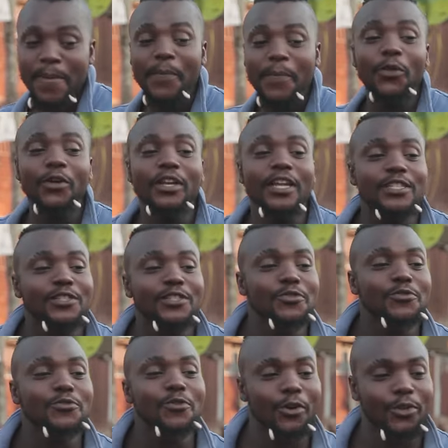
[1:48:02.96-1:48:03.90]
People know they
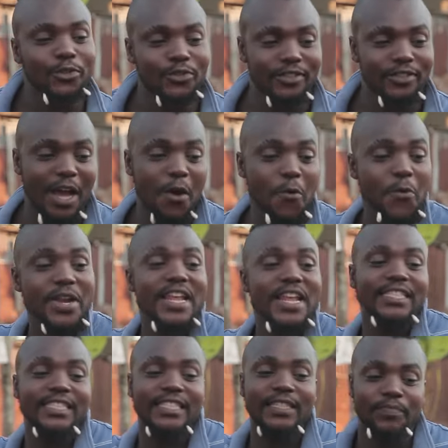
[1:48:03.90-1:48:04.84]
see us. Now we
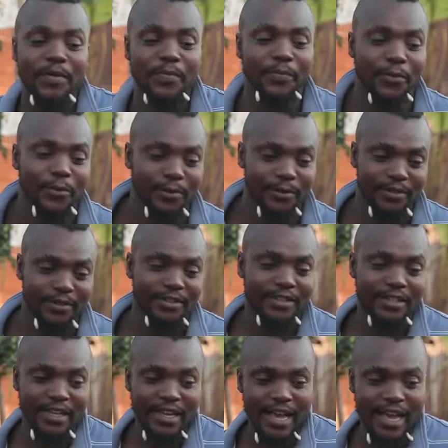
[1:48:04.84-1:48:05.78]
they see people.
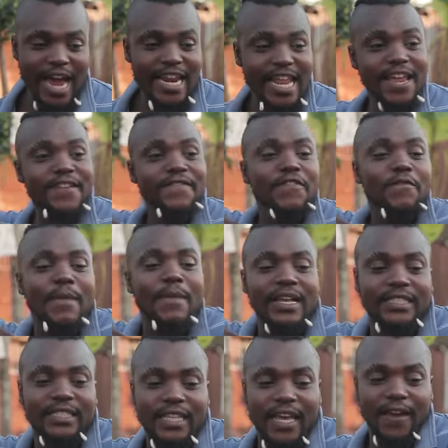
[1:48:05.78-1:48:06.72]
And they review
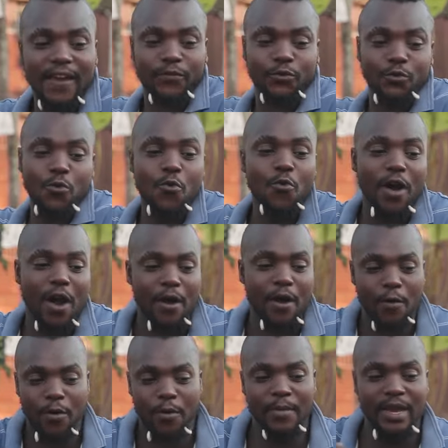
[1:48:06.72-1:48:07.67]
myself to who I
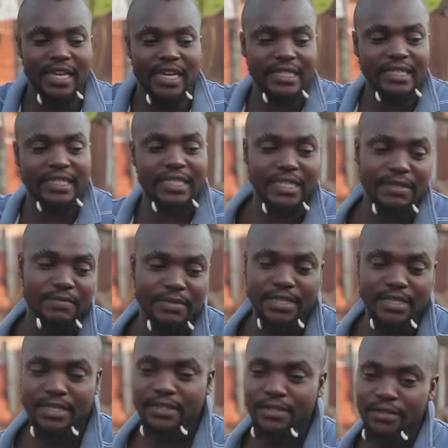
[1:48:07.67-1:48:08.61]
want making see
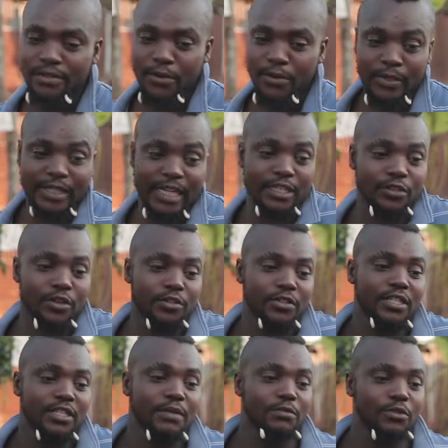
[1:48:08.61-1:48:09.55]
me. But as you
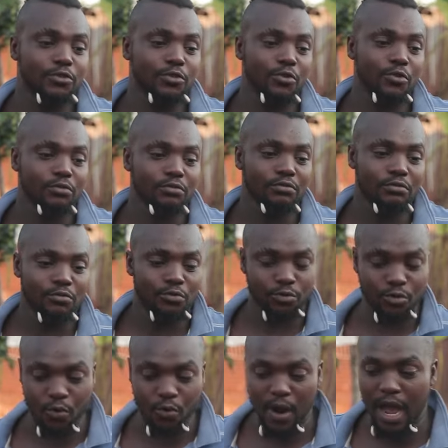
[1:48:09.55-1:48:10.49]
don't see me so,
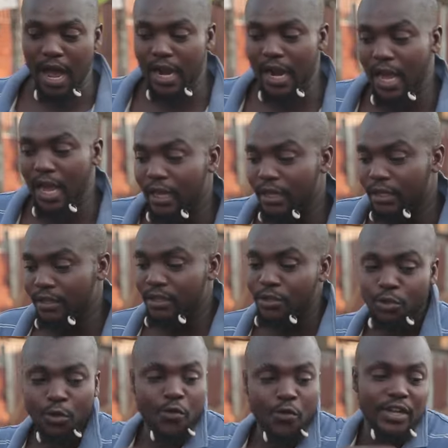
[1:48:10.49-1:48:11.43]
no wahala.
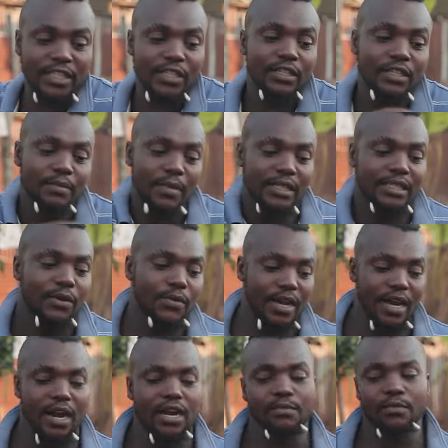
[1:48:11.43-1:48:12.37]
Reason the matter
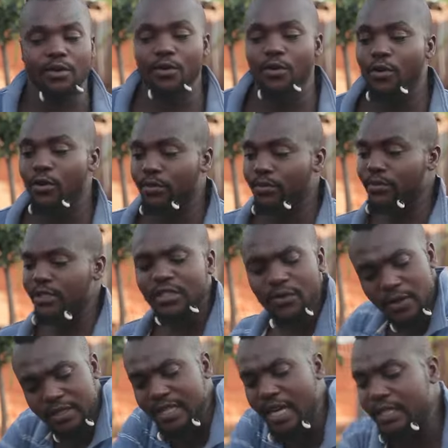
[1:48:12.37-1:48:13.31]
will carry me come.
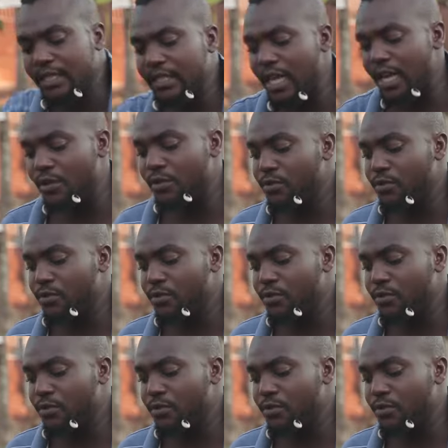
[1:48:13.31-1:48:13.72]
Reason what I tell